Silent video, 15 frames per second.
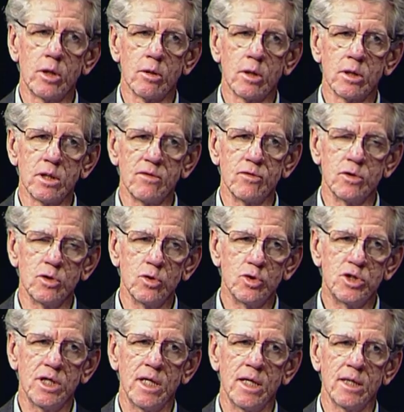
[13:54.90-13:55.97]
and Cleveland
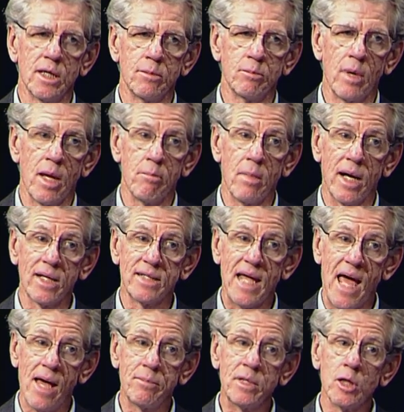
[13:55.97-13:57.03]
Eugene and Mike
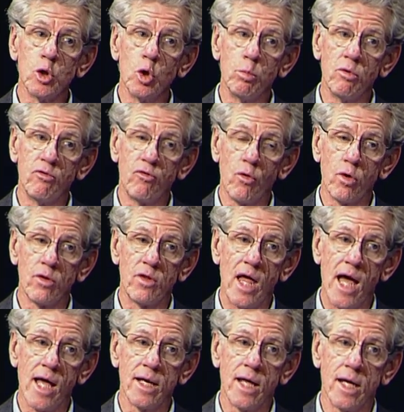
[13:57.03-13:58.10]
Dabney a little before
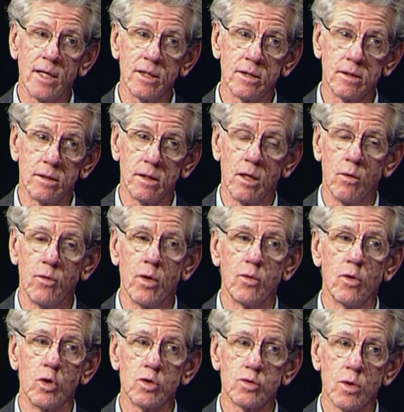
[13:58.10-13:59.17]
that, and
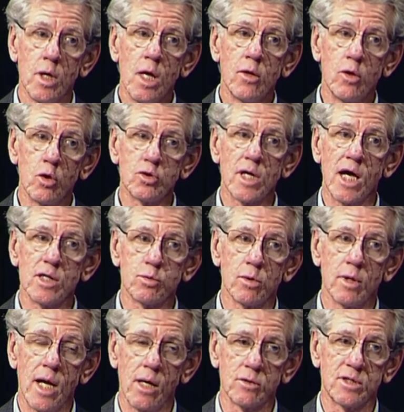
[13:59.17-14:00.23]
those guys were
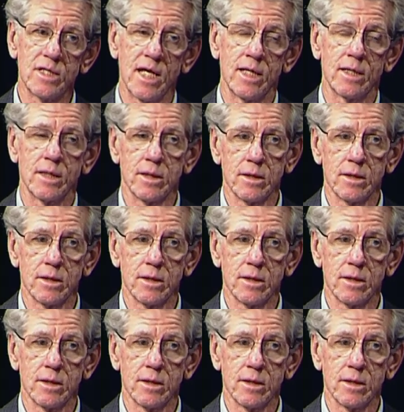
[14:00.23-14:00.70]
outstanding.